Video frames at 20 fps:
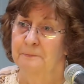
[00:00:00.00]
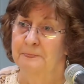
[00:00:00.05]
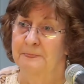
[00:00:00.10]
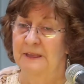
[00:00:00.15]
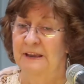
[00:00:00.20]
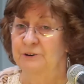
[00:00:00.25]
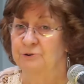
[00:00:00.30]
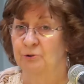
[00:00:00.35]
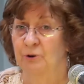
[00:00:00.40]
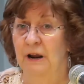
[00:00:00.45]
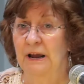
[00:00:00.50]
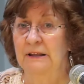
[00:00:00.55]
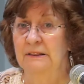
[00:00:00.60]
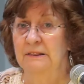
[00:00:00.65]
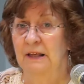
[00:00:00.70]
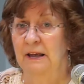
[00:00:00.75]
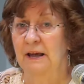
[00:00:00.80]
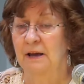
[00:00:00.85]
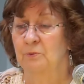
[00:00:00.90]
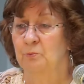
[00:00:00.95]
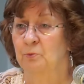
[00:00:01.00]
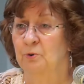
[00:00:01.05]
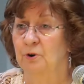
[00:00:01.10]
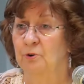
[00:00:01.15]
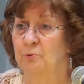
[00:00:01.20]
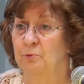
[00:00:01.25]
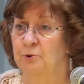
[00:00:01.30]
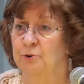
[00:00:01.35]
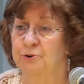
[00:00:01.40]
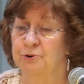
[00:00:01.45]
They tried that in
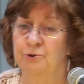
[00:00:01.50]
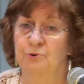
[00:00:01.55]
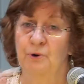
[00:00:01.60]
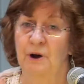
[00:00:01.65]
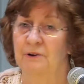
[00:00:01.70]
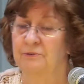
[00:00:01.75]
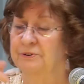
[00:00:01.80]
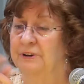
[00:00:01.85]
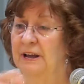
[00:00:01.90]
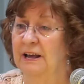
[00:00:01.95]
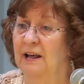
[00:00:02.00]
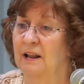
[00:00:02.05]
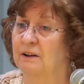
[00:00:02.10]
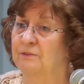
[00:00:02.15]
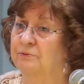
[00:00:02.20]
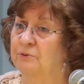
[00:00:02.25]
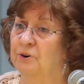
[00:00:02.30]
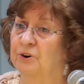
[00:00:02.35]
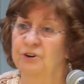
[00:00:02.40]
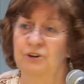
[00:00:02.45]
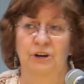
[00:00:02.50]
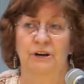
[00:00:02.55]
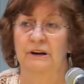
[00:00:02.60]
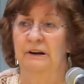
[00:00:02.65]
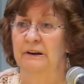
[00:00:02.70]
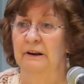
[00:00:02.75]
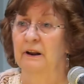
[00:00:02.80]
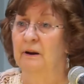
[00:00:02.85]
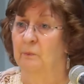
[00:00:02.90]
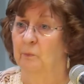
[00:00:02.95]
World War II out in California, and
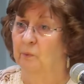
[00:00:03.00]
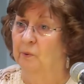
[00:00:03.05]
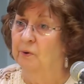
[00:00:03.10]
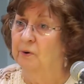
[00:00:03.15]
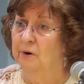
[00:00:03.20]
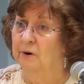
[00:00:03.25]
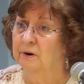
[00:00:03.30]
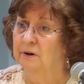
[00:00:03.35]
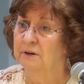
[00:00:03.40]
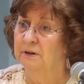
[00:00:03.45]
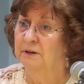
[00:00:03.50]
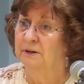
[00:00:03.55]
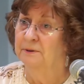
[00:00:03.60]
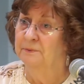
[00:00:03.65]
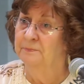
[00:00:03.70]
it didn't work.